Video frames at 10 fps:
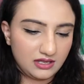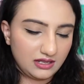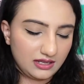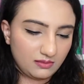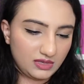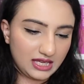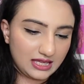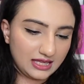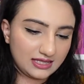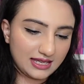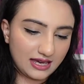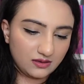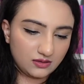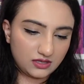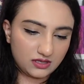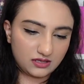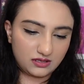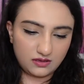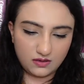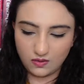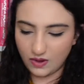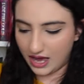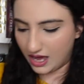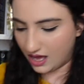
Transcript: let me get this out. Wow.